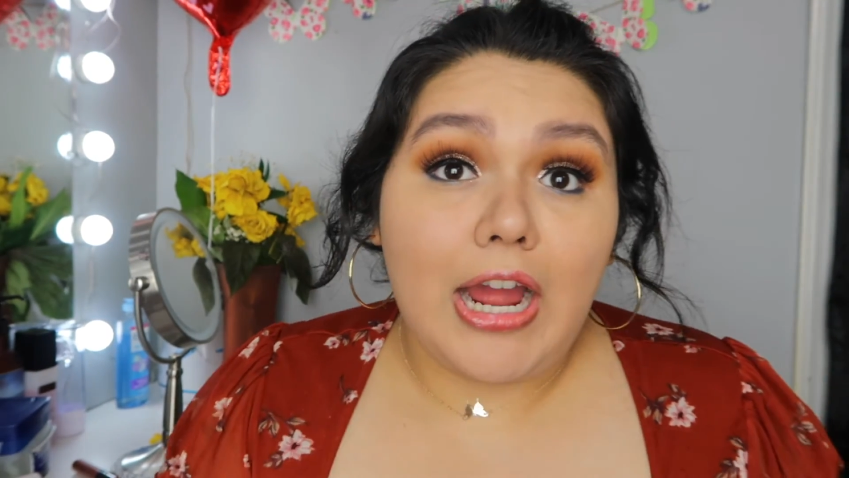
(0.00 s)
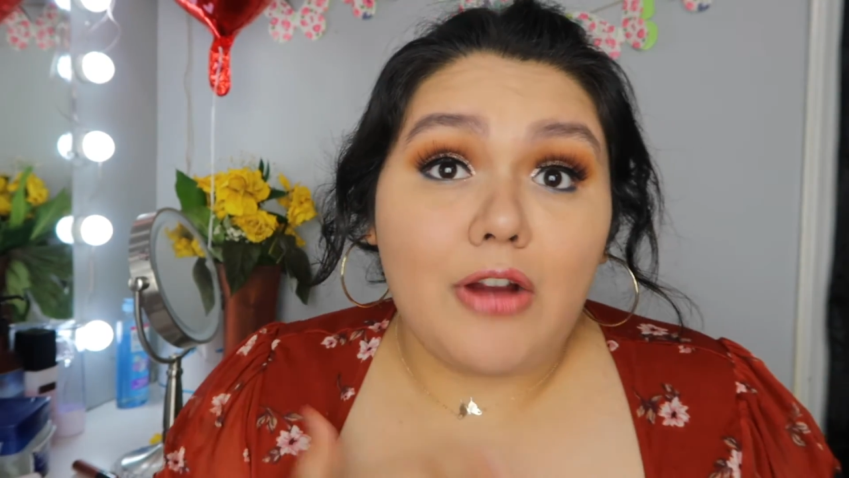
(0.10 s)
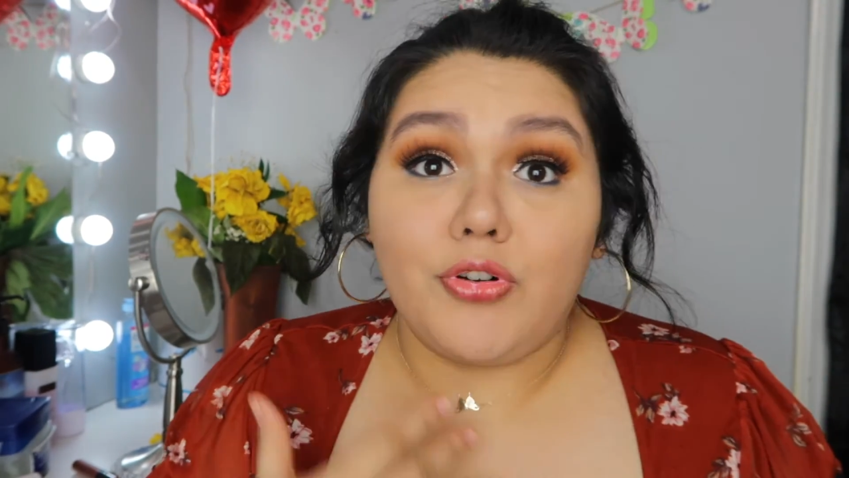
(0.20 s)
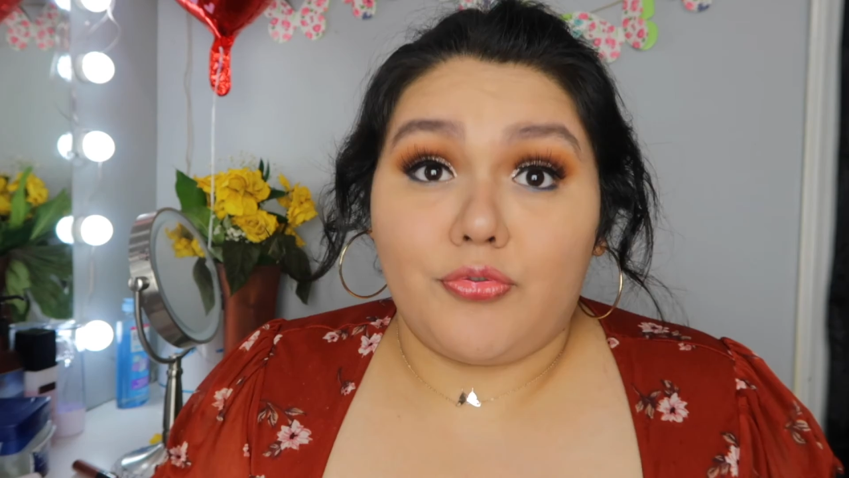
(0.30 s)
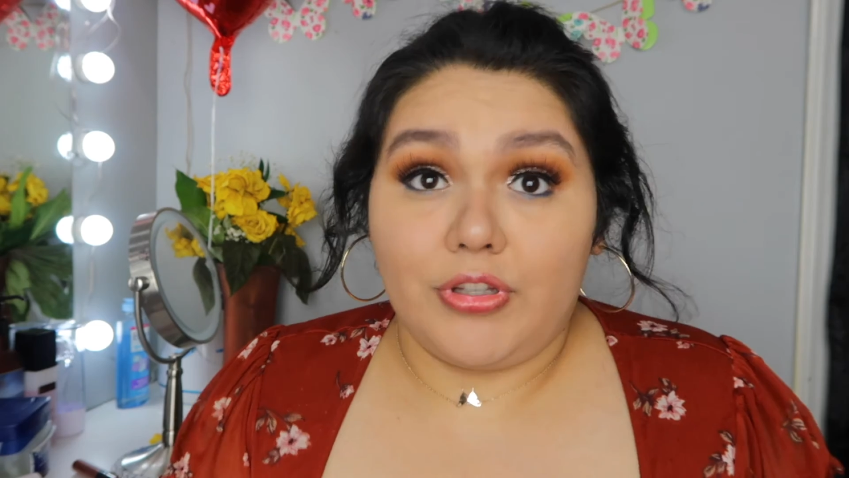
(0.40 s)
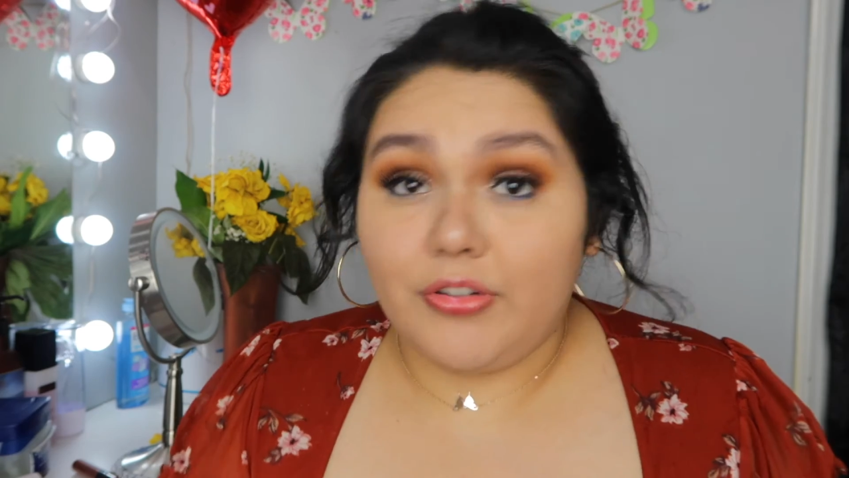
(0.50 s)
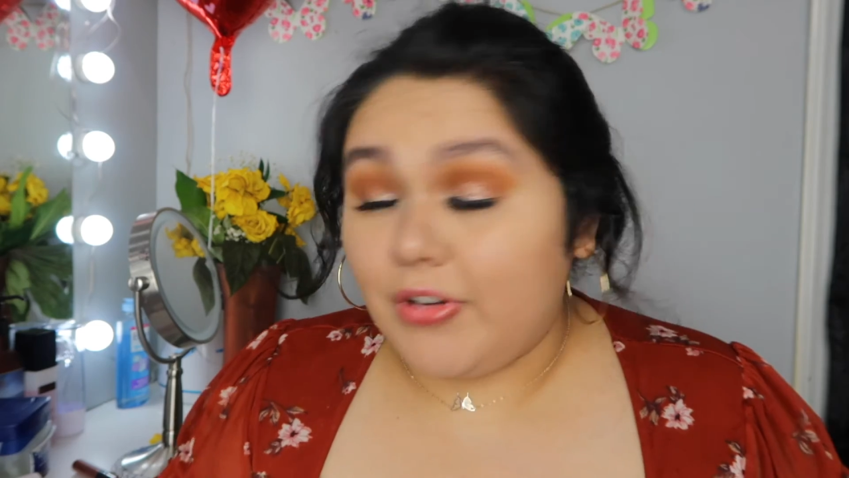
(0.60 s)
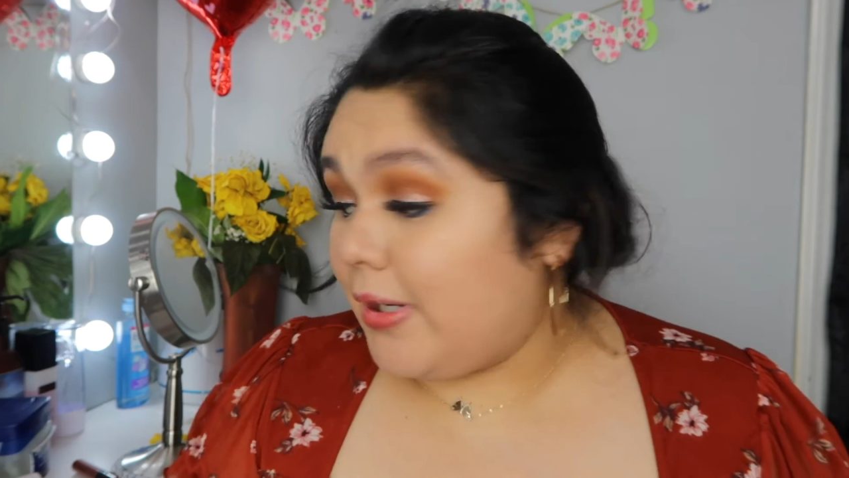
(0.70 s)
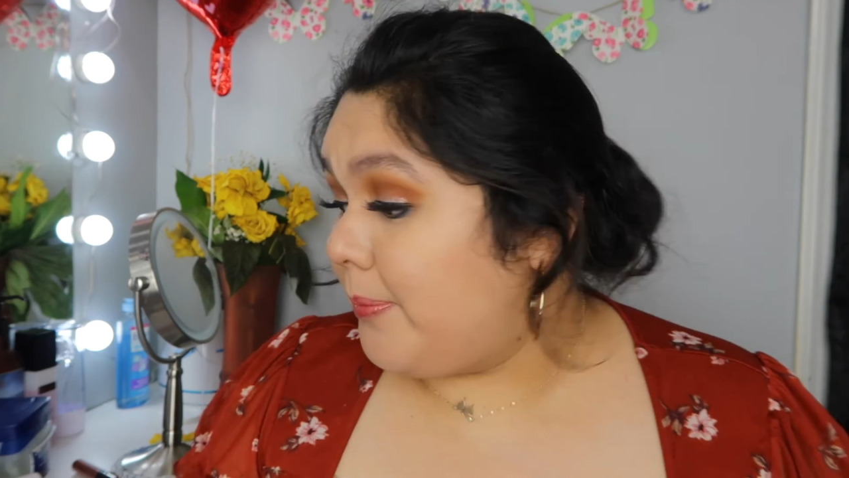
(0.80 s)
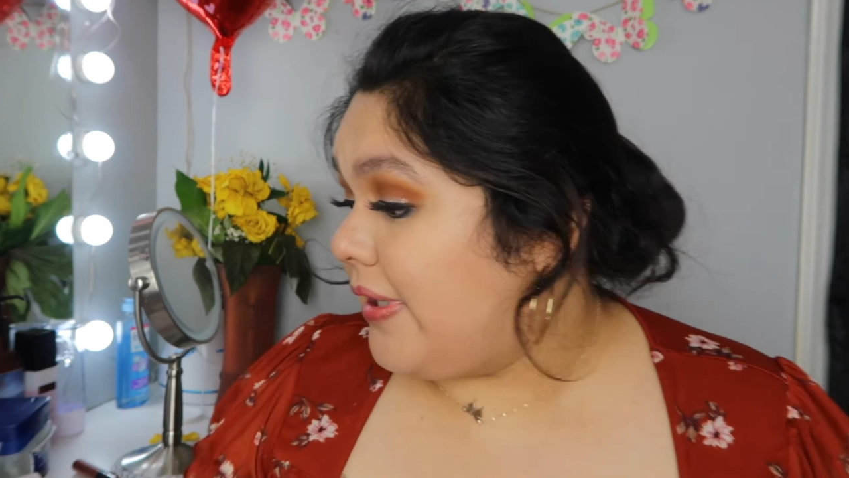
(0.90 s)
I would really
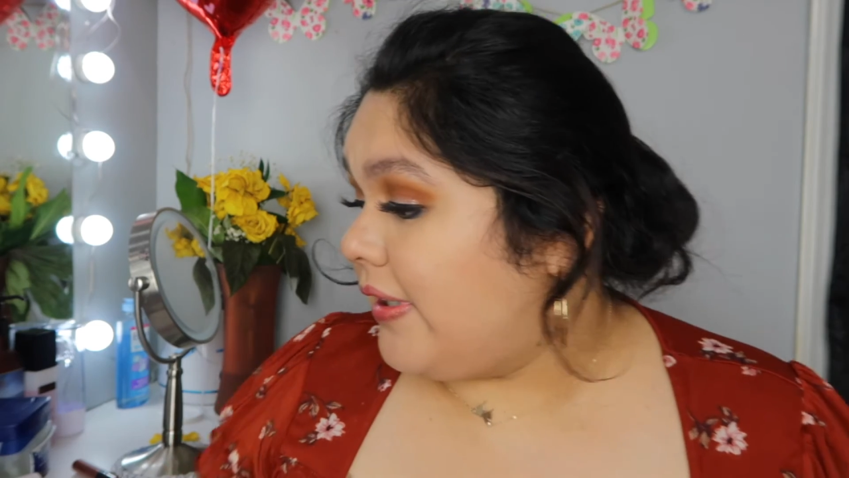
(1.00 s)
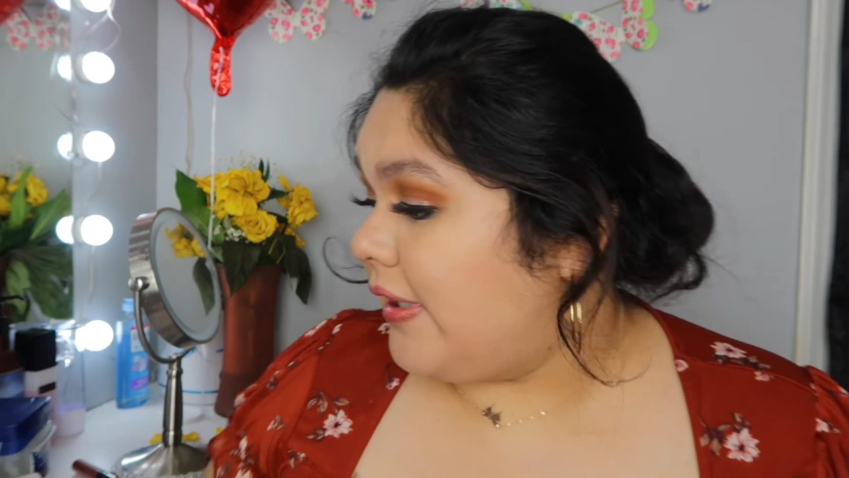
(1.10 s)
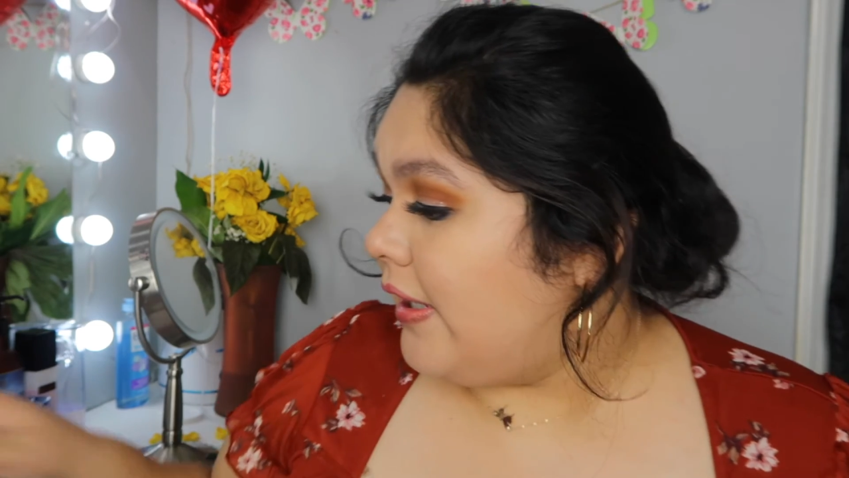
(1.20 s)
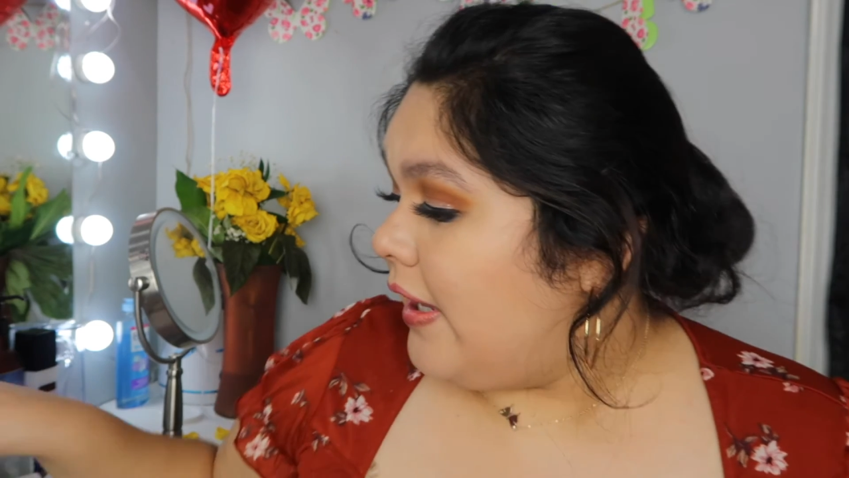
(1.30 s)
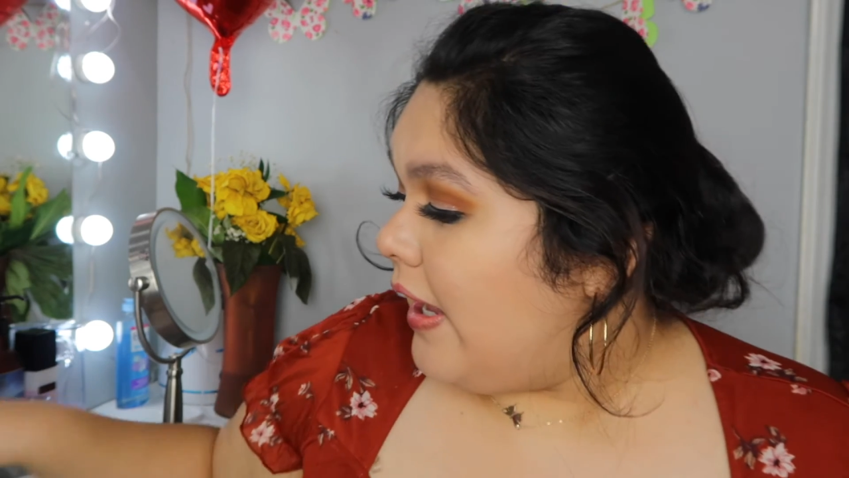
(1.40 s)
recommend it.